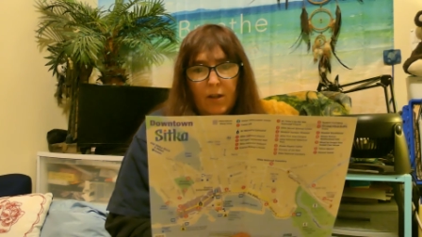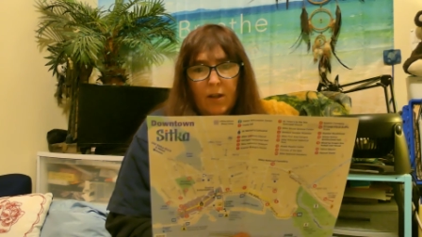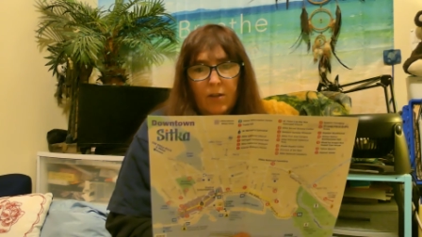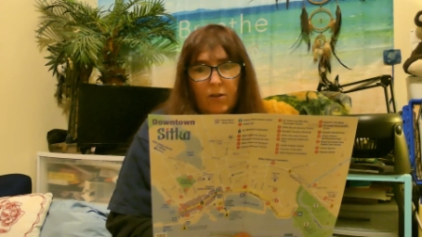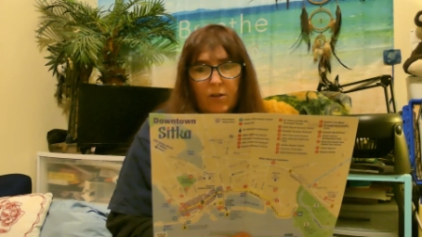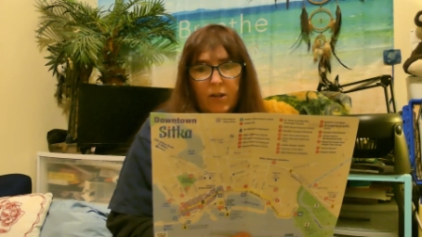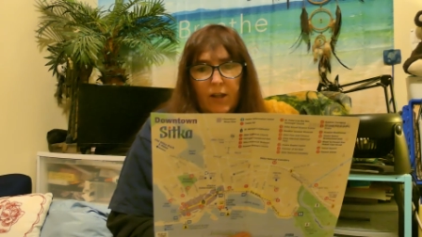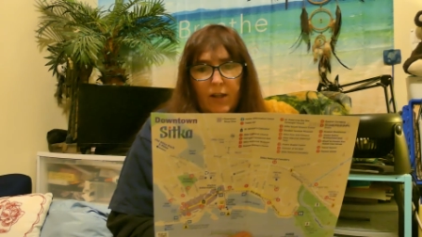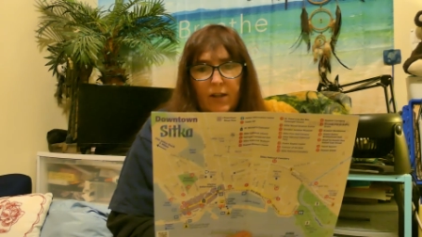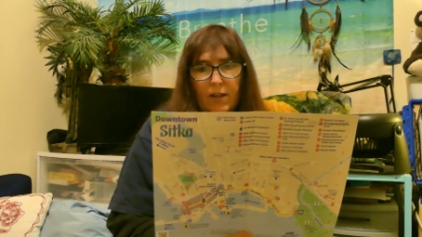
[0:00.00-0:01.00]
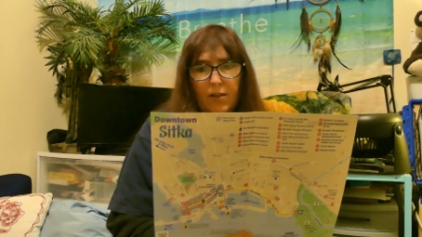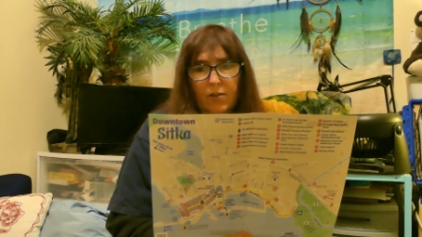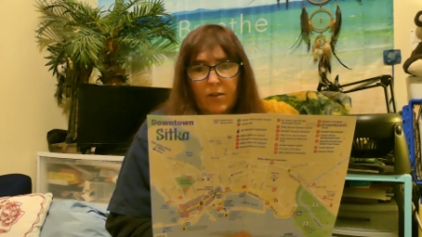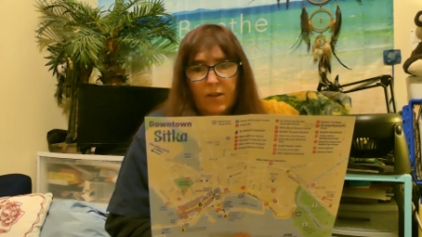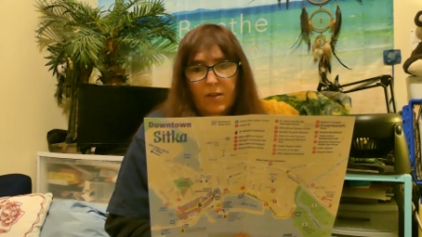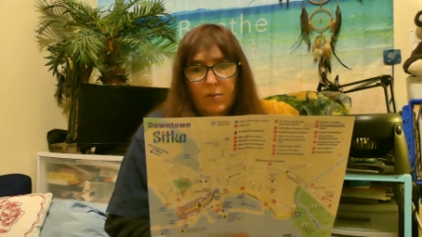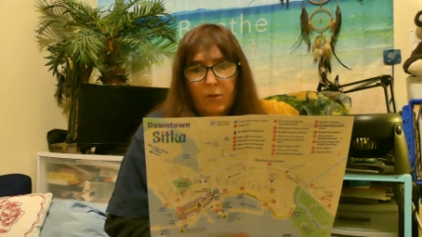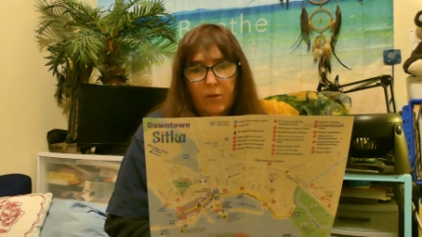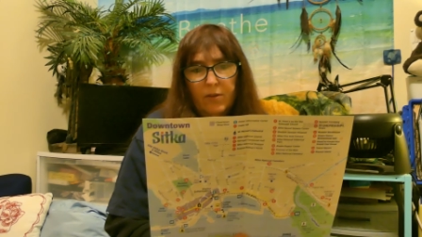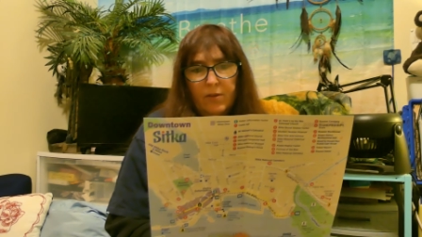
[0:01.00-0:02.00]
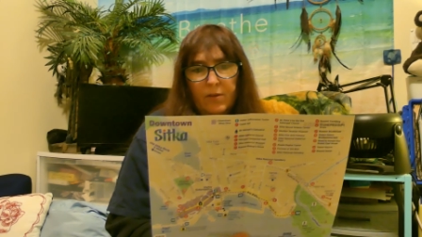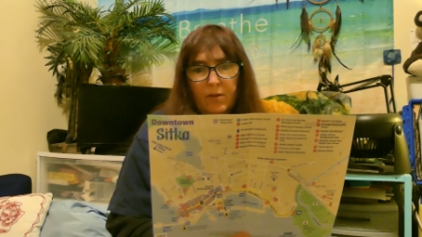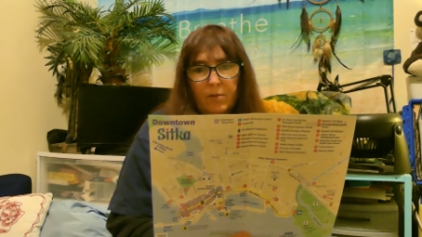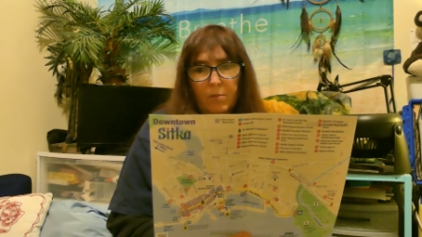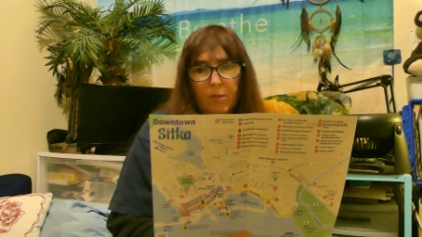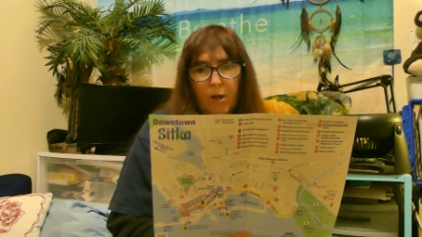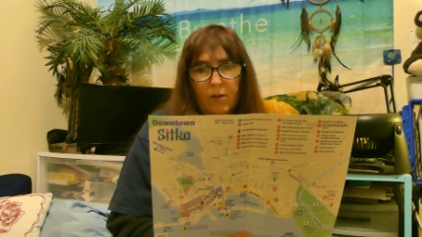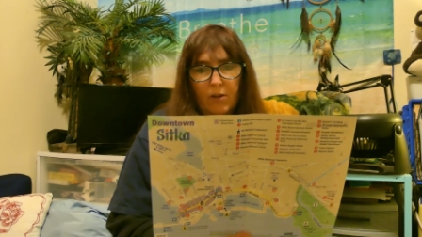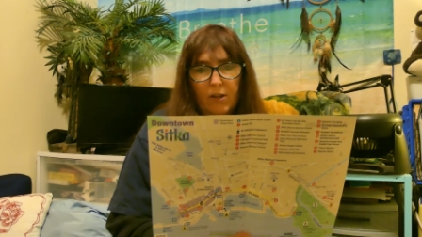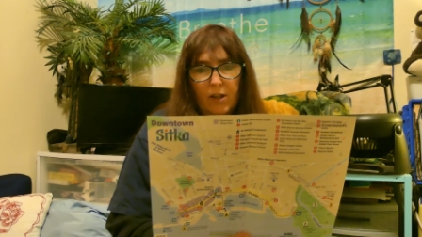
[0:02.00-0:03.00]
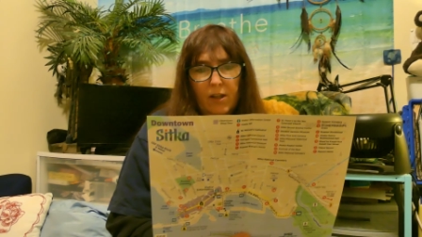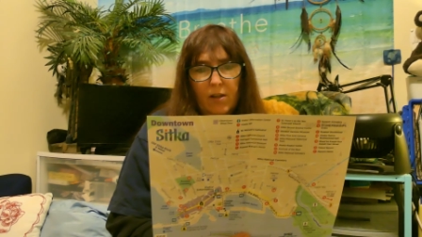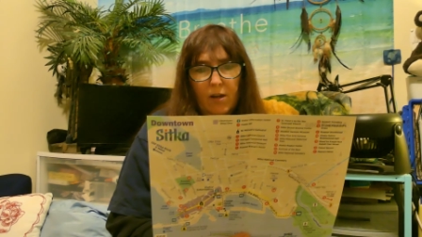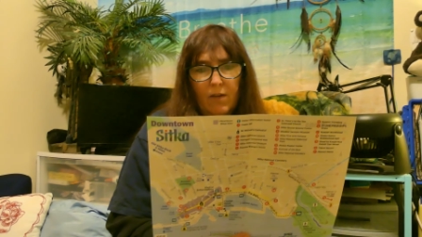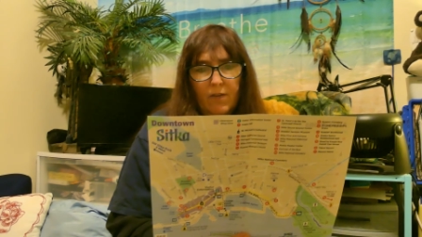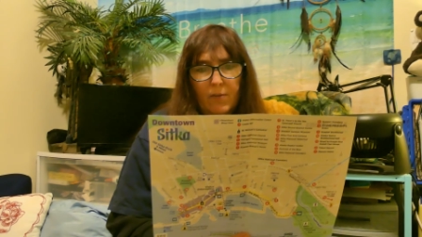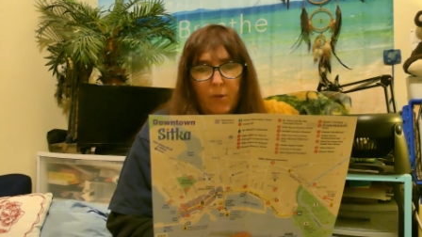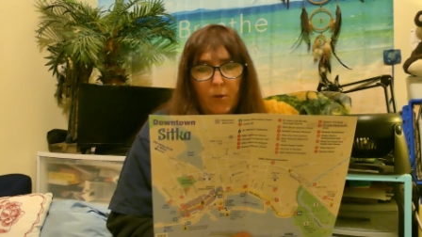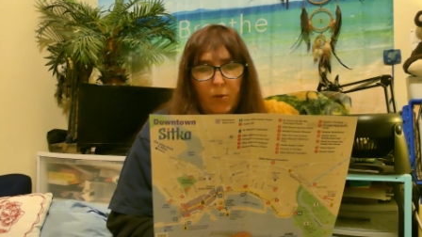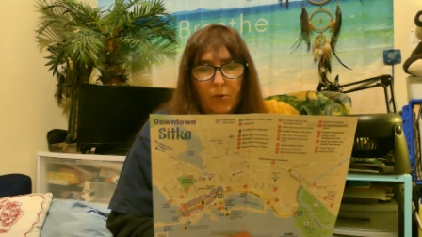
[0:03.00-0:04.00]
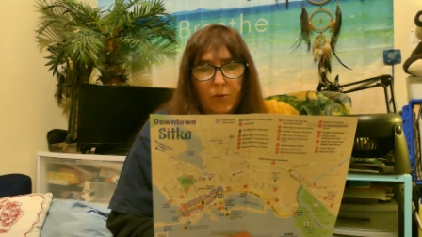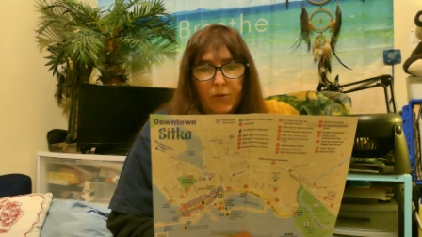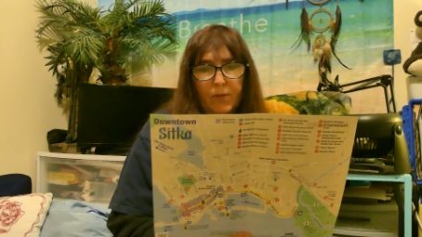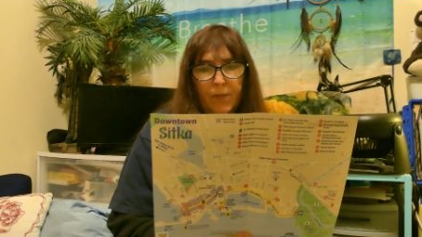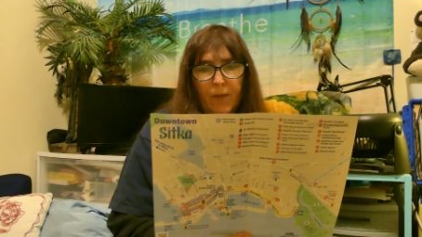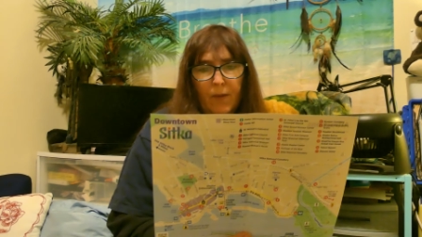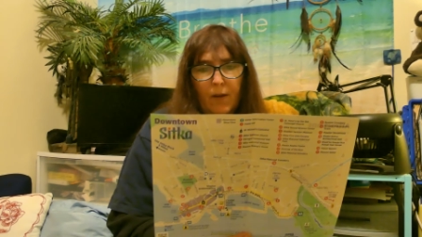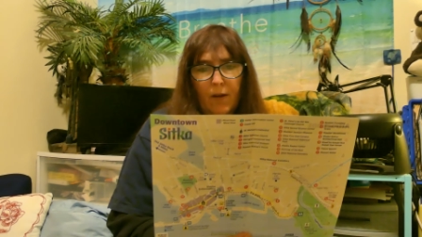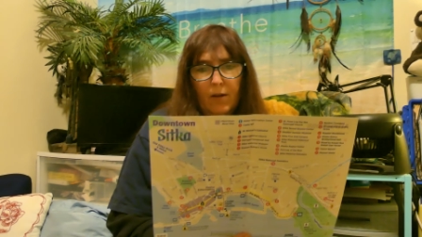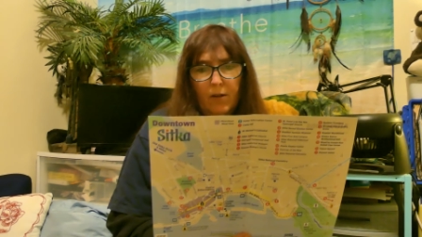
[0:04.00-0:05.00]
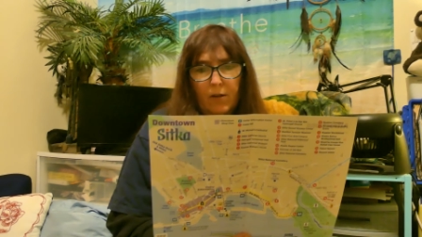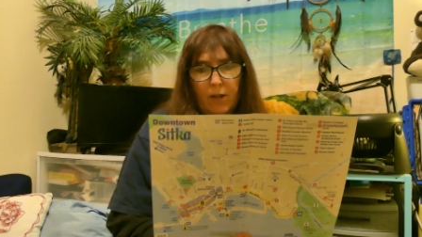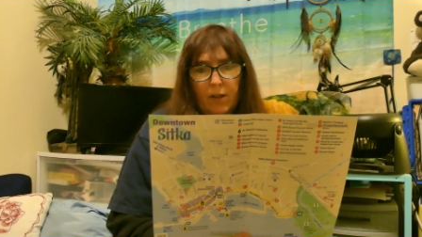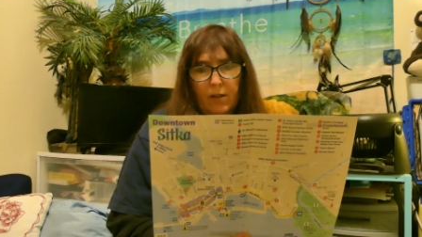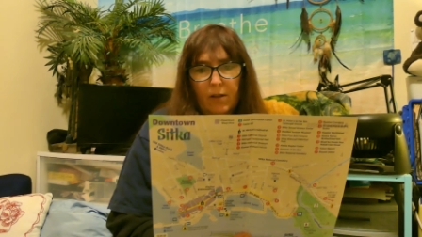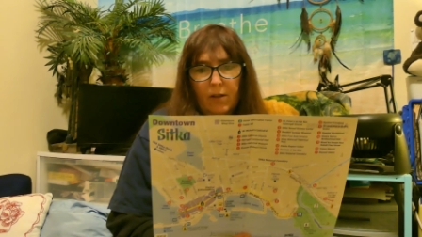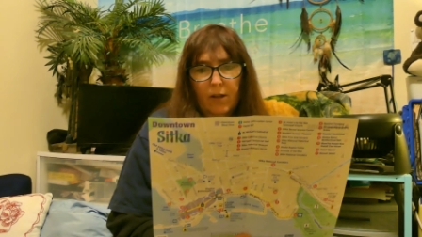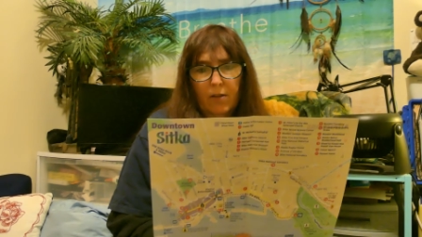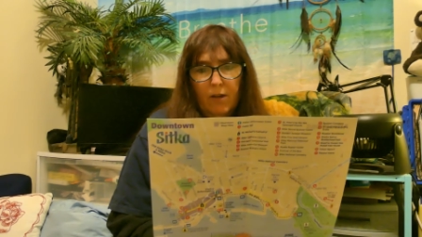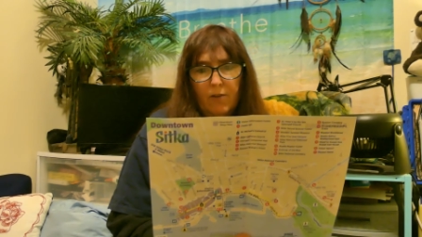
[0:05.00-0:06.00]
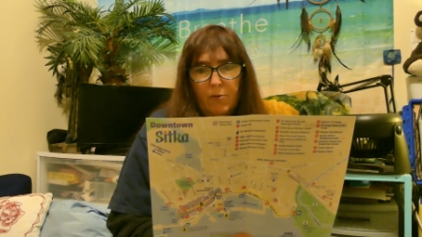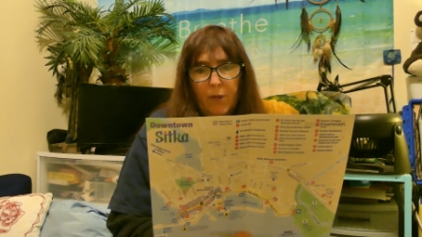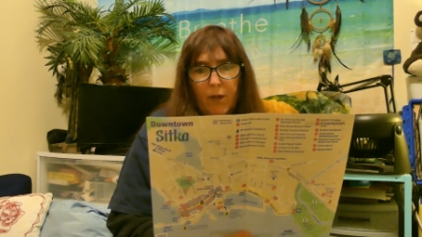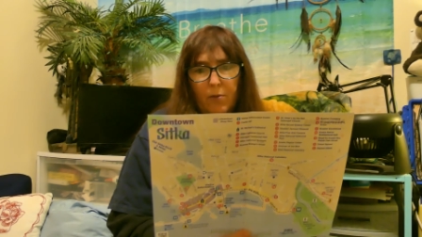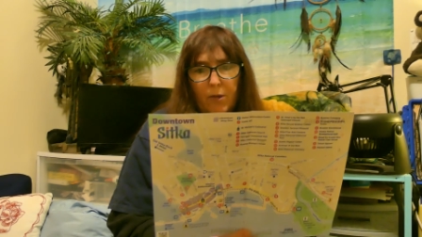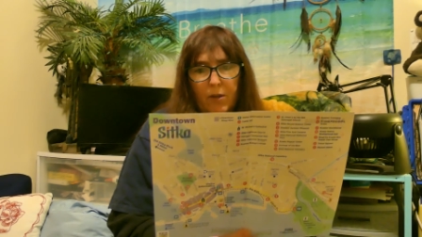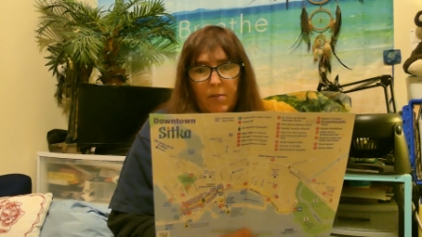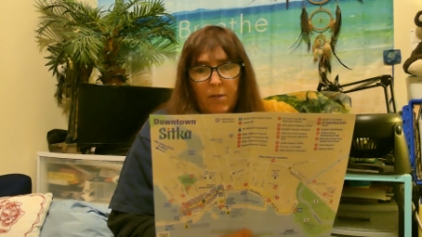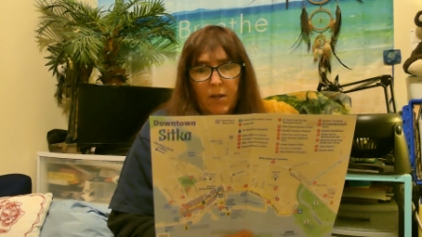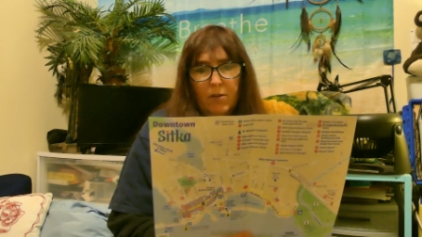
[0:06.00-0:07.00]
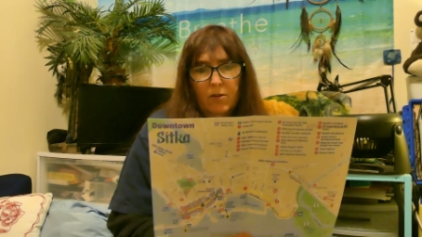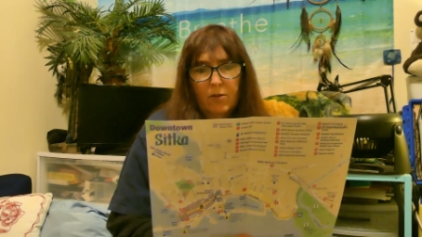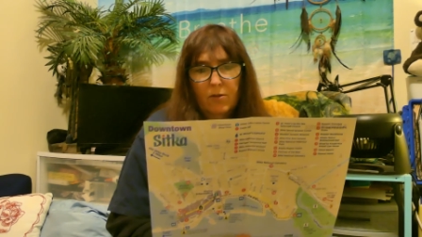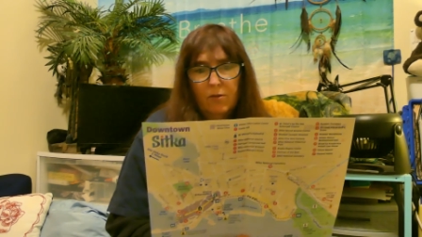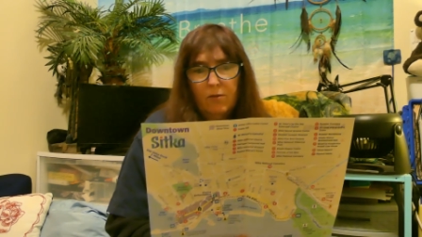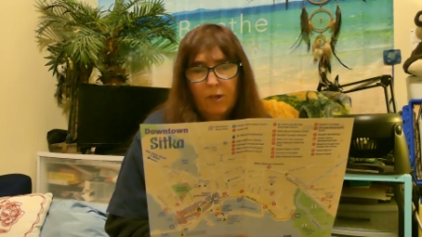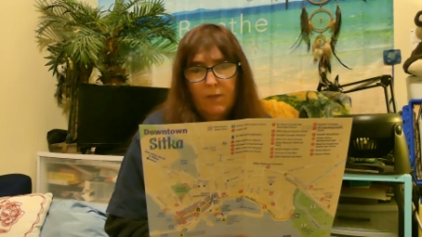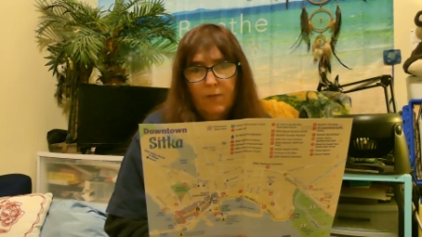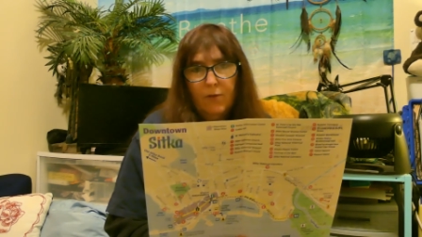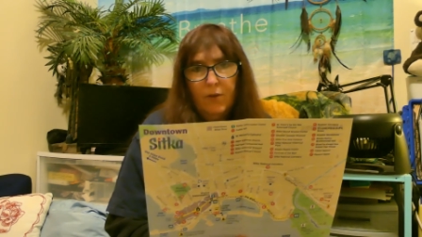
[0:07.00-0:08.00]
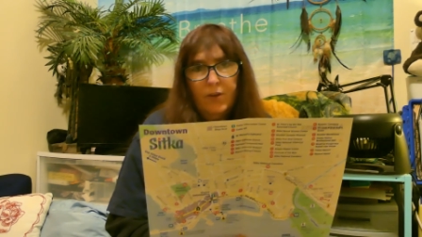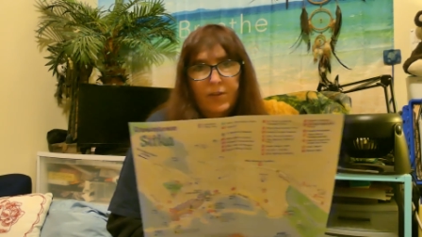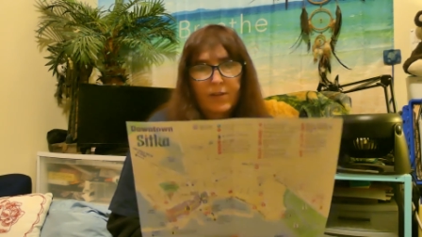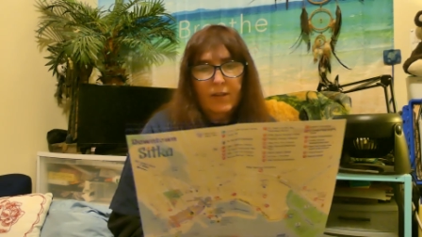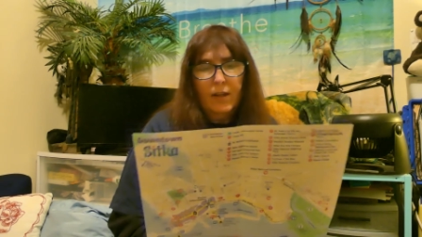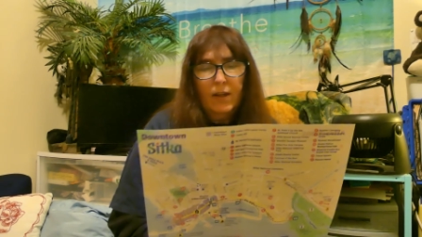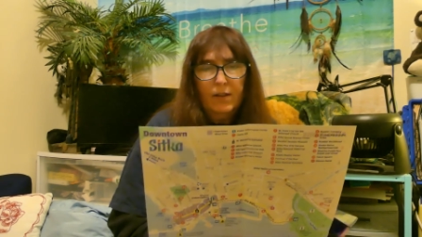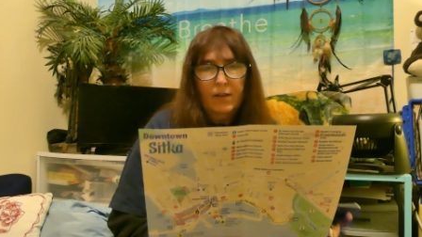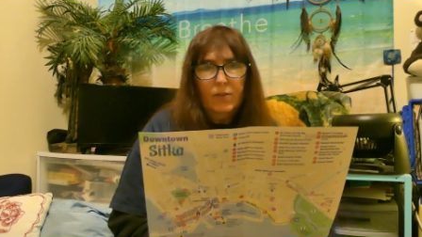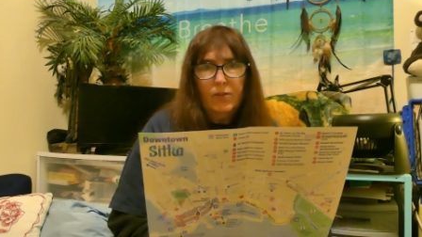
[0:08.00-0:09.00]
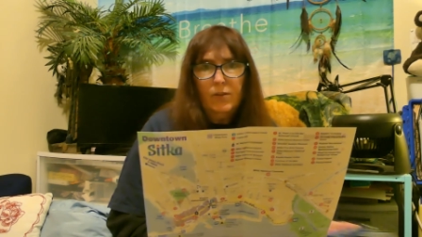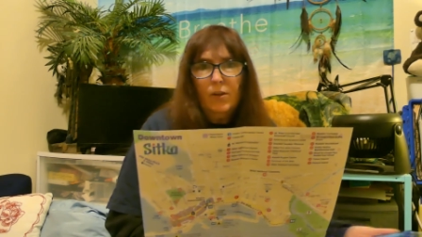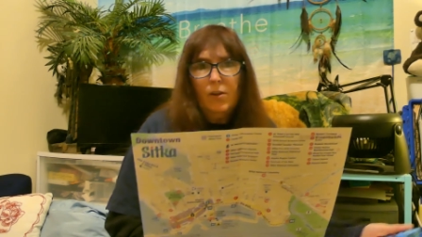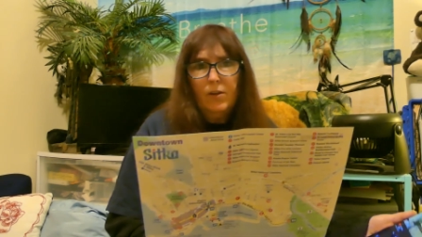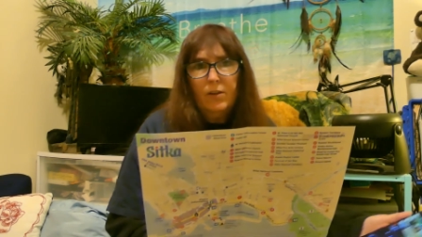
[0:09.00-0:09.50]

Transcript: in the early 1900s as well as modernly carved poles are located along a gravel pathway that meanders through the rainforest and it goes along